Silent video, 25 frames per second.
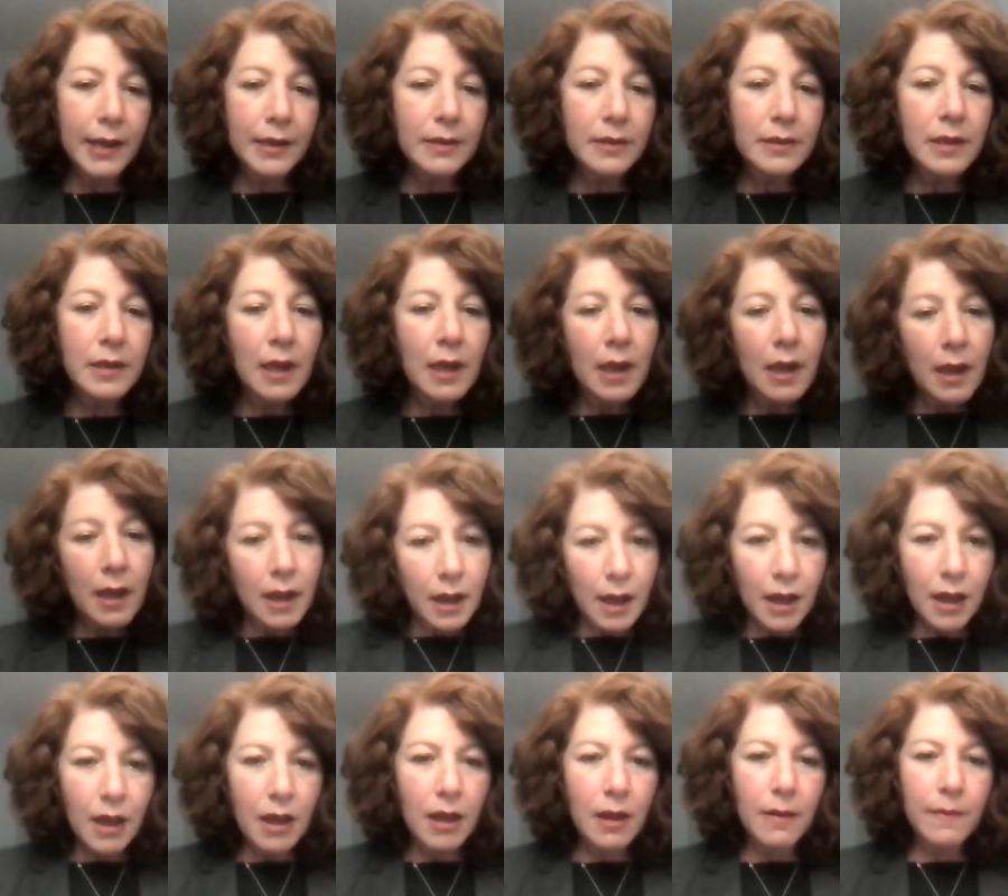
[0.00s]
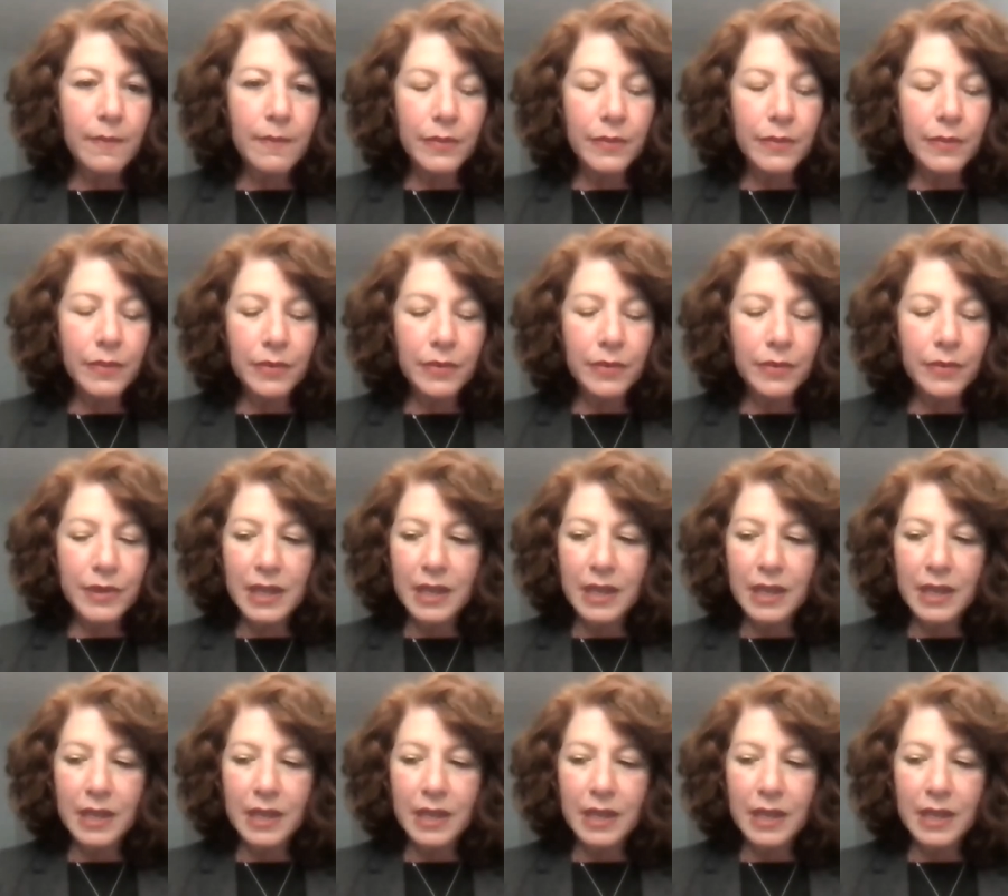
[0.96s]
um, the
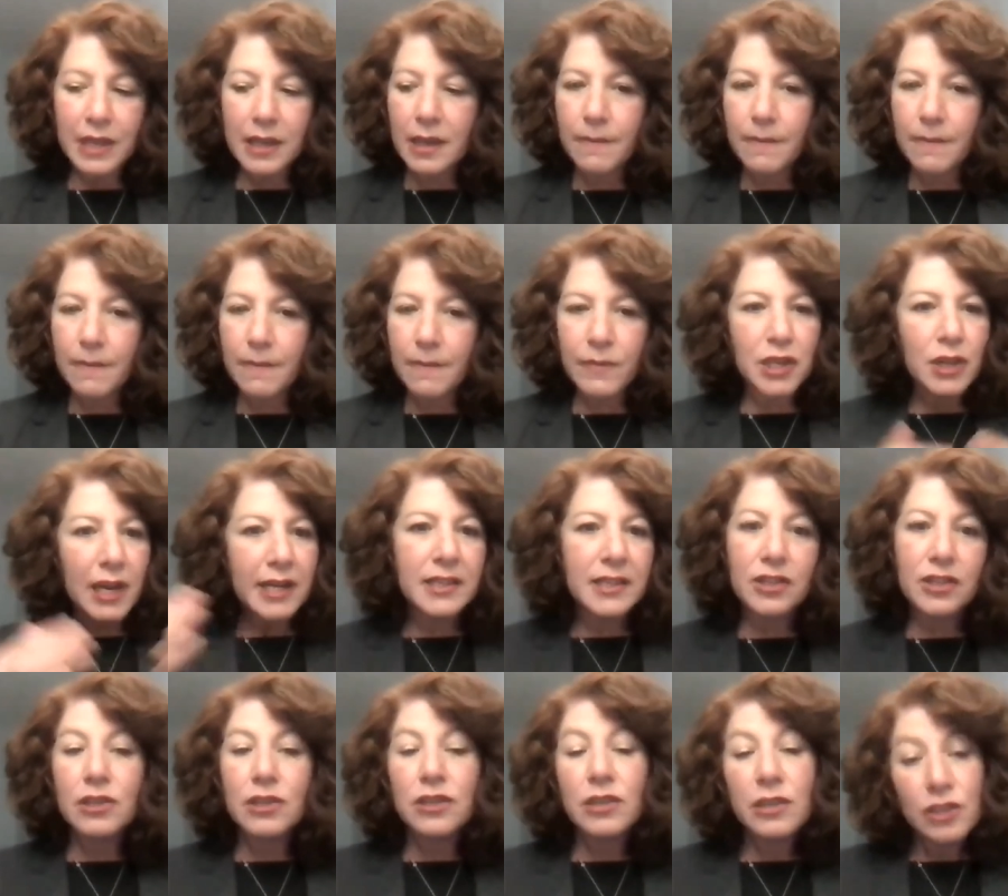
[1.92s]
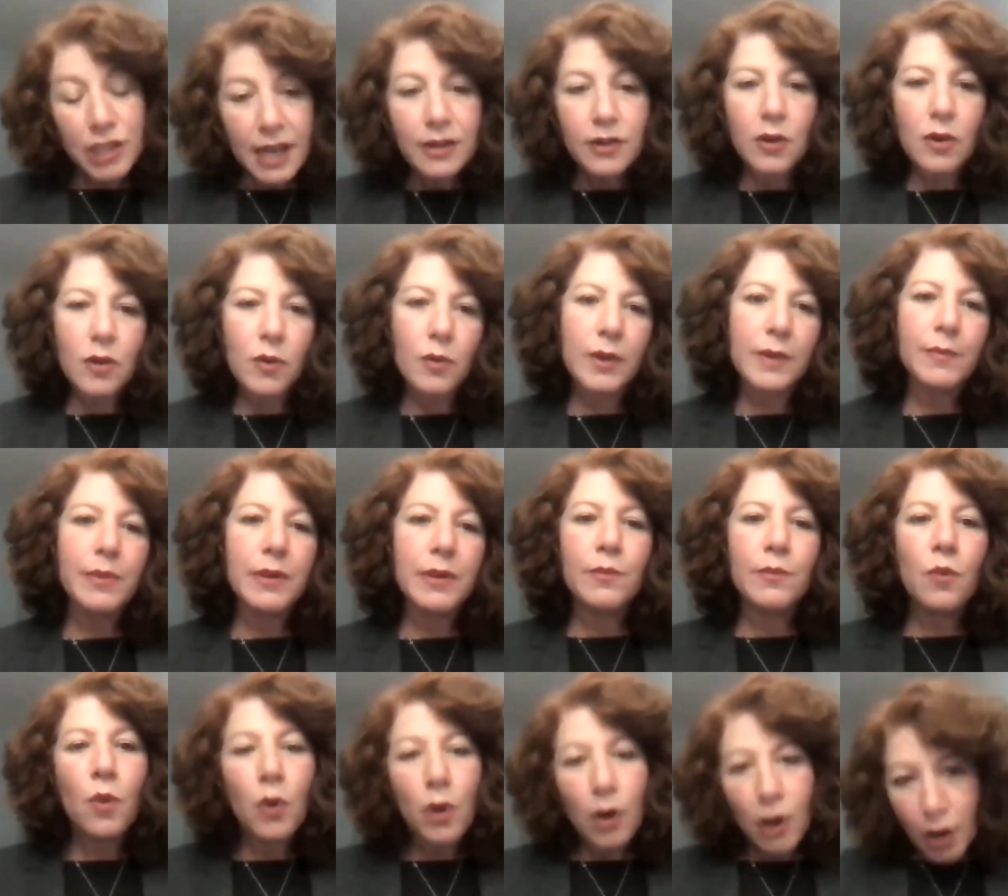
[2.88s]
like United States in general, we've been
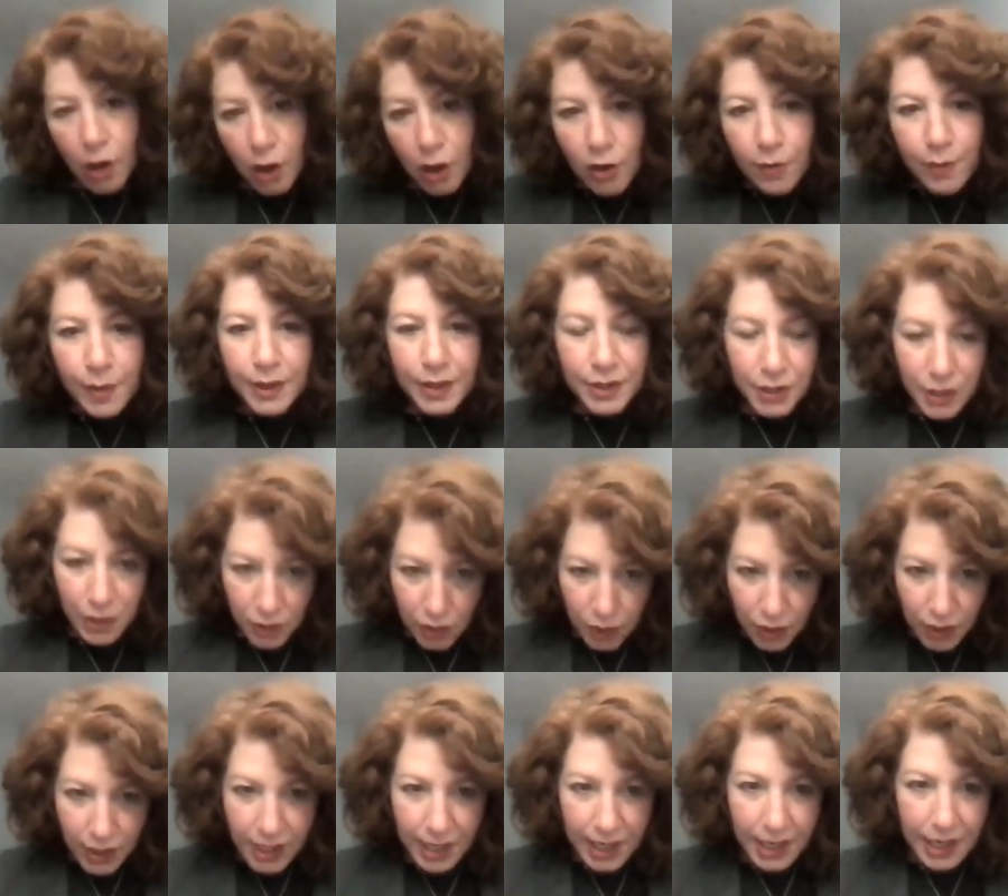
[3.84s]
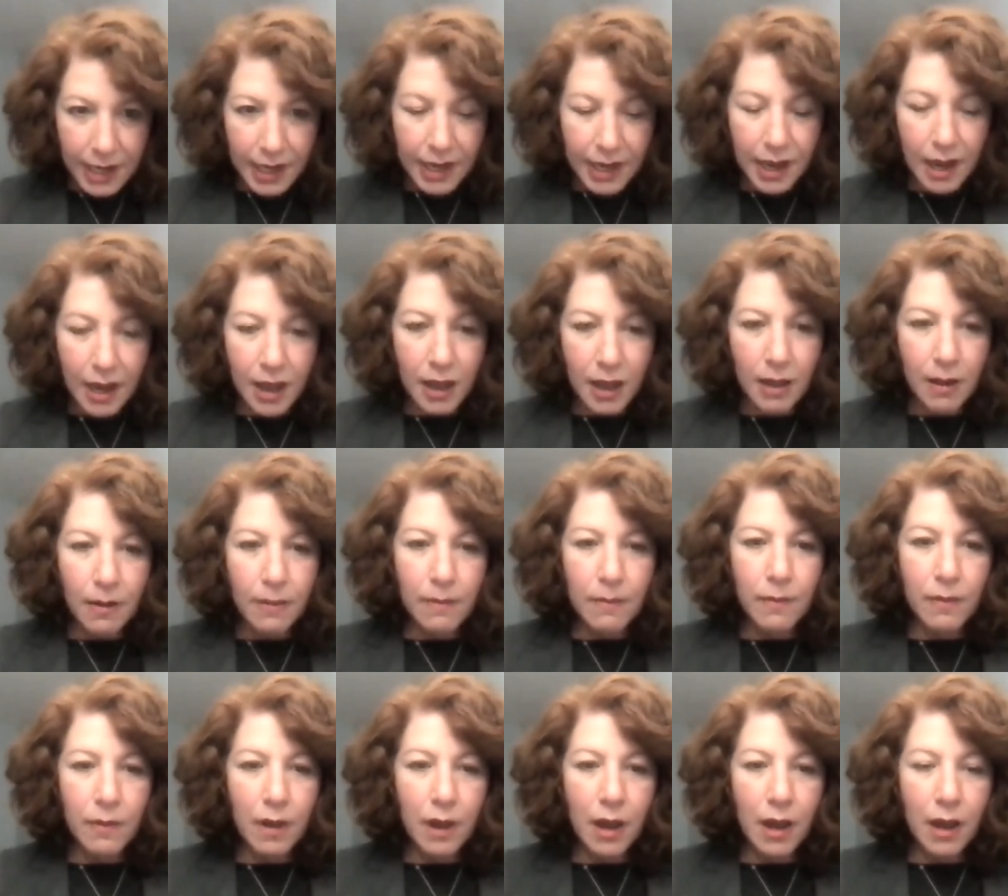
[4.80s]
more open to looking
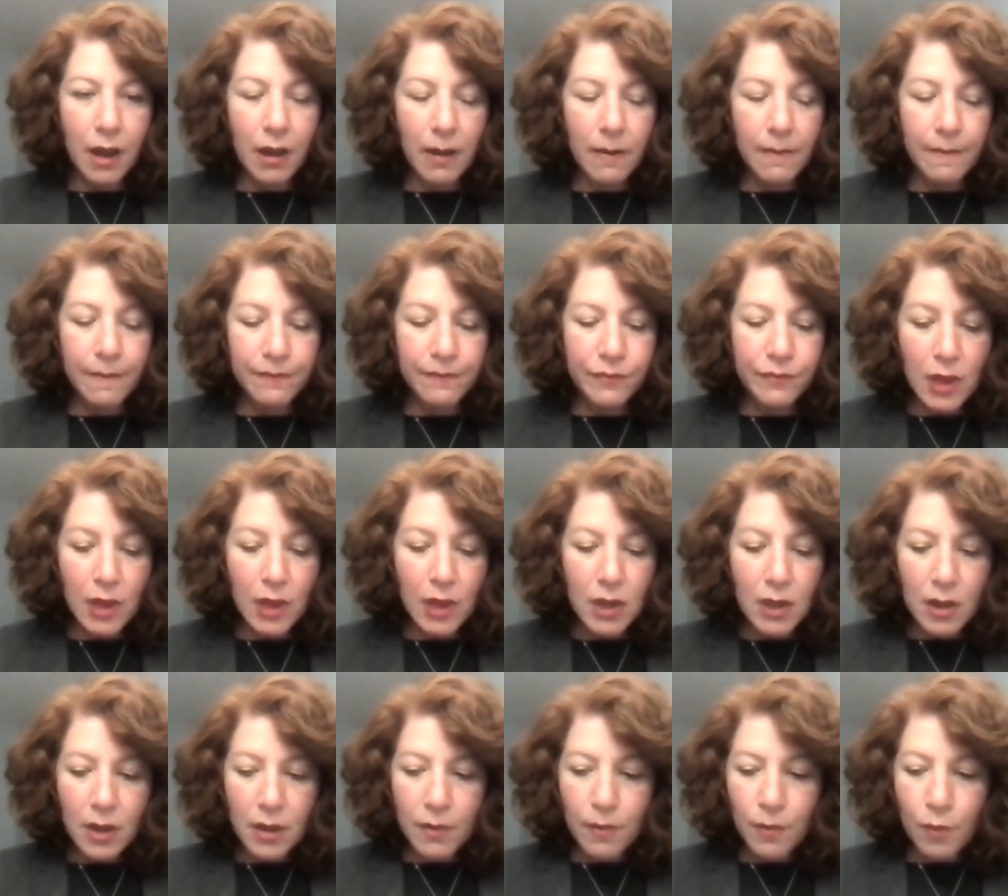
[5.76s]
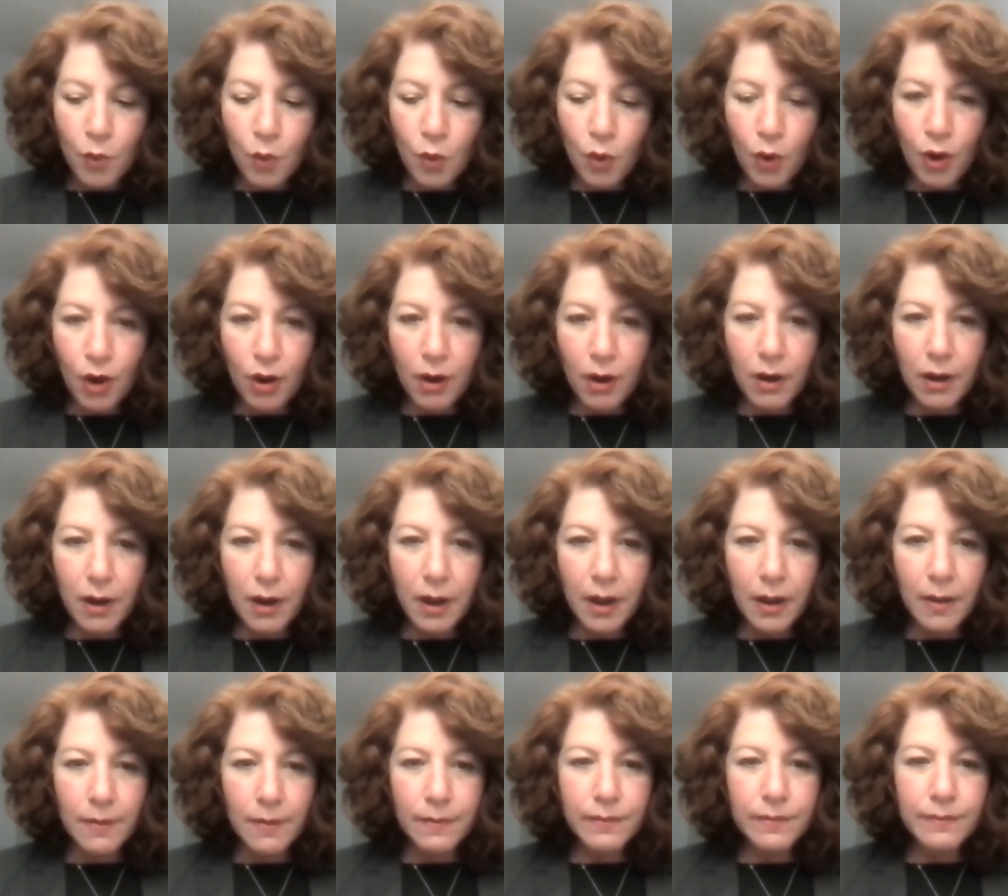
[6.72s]
um, um more
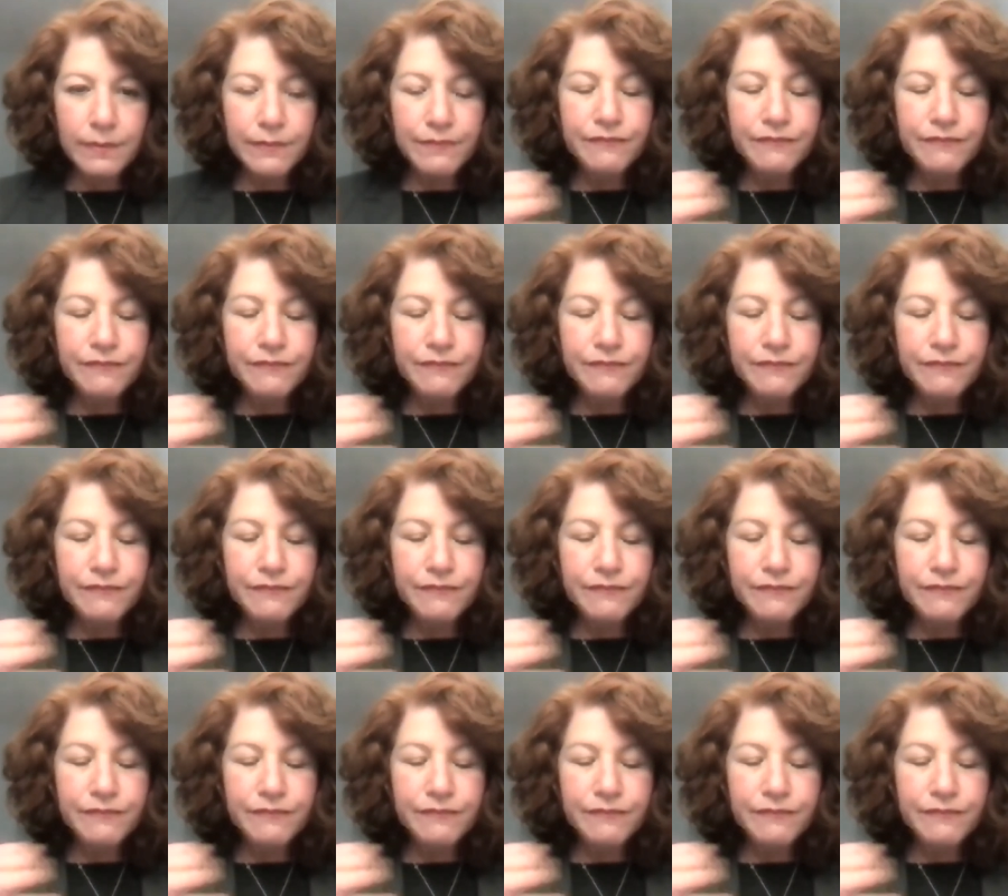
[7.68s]
um,